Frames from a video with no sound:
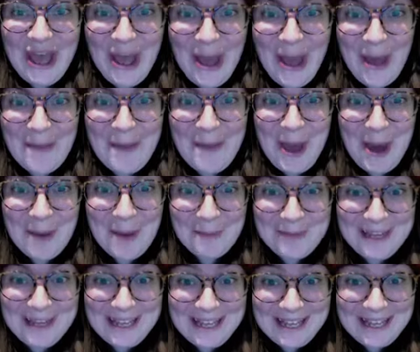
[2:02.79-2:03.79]
um, help
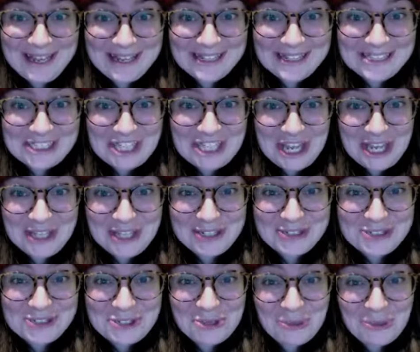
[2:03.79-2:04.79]
me
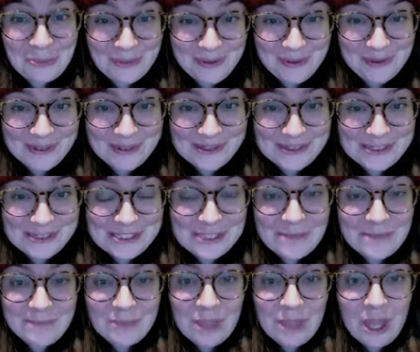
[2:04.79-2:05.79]
change the words
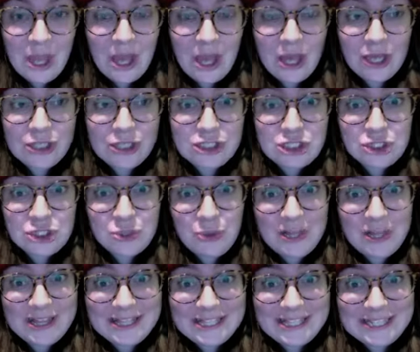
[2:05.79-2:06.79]
uh, to
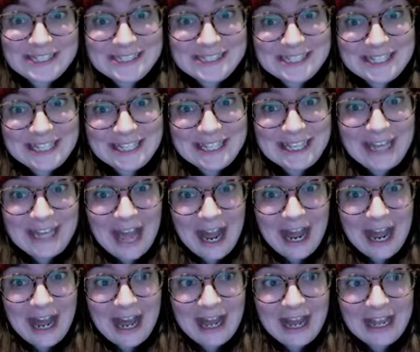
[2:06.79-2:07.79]
a little ditty
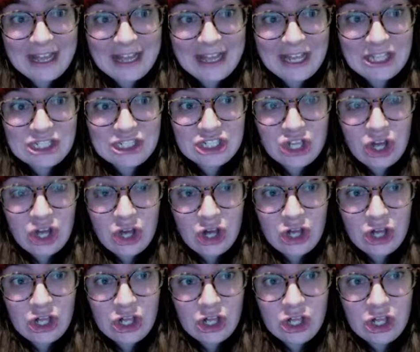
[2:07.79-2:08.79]
I like to
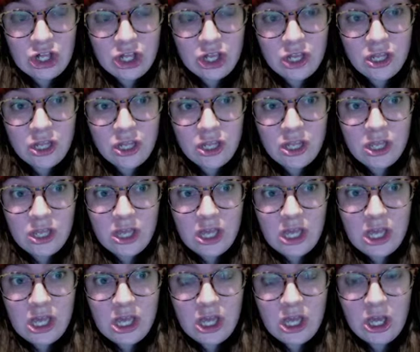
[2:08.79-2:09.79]
call
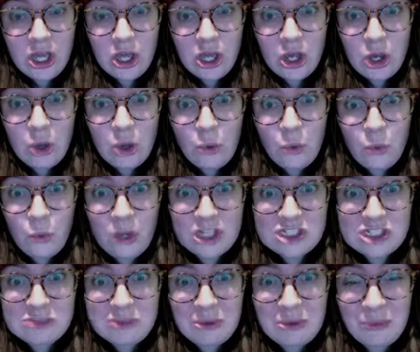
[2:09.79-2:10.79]
uh, Watch
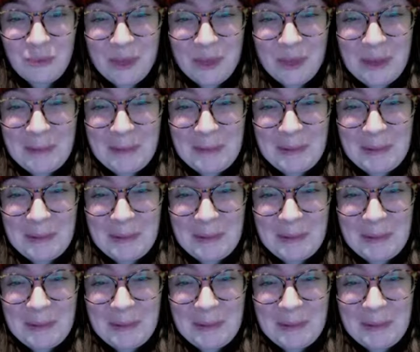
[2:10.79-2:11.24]
Me Whip.